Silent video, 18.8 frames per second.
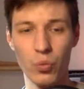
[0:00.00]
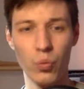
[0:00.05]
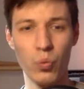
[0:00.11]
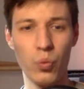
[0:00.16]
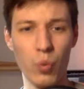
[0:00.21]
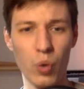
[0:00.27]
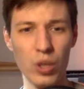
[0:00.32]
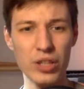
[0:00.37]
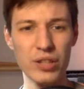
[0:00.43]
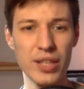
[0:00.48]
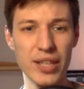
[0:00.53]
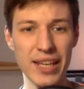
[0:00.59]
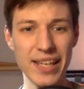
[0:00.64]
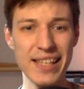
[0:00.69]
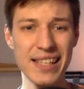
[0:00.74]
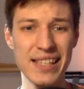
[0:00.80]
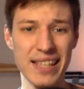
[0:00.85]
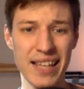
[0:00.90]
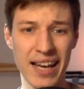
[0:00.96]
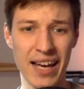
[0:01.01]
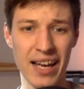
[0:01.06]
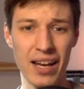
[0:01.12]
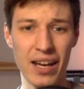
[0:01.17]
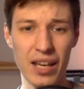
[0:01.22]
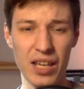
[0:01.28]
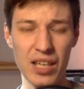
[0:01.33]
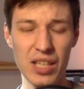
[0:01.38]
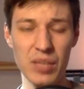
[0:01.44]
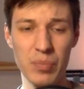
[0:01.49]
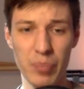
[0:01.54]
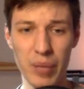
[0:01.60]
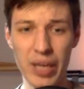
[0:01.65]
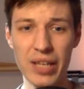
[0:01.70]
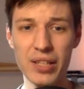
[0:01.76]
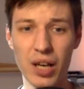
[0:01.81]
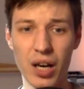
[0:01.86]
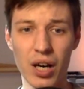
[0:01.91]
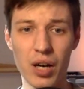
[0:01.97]
What is that? Is
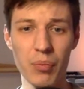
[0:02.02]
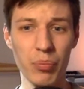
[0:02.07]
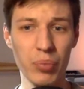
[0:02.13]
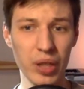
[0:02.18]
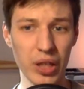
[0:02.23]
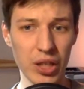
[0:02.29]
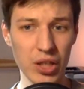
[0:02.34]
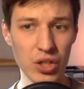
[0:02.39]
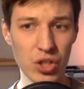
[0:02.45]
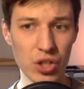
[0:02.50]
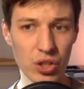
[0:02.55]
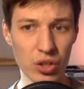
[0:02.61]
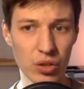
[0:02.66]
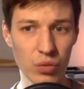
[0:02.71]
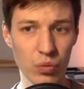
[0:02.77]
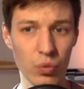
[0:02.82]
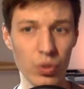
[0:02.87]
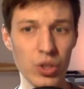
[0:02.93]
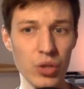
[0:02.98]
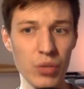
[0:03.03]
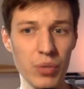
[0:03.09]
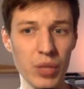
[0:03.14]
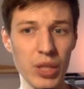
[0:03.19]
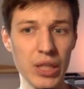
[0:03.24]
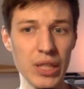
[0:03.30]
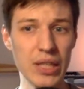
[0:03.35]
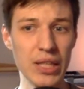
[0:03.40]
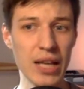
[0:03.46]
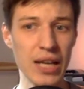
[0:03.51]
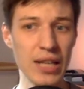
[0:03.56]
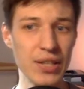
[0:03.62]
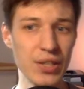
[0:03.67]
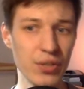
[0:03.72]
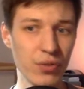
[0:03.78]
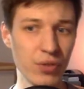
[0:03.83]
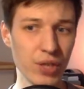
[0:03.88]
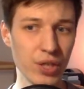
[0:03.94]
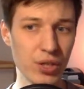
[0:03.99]
bent arm planche? What do you mean 9
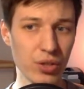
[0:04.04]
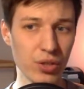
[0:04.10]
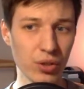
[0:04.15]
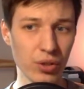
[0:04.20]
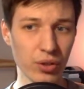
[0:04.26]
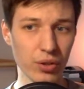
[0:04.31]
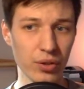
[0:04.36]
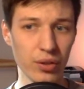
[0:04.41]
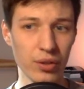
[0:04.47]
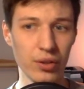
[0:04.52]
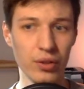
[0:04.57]
degrees hold?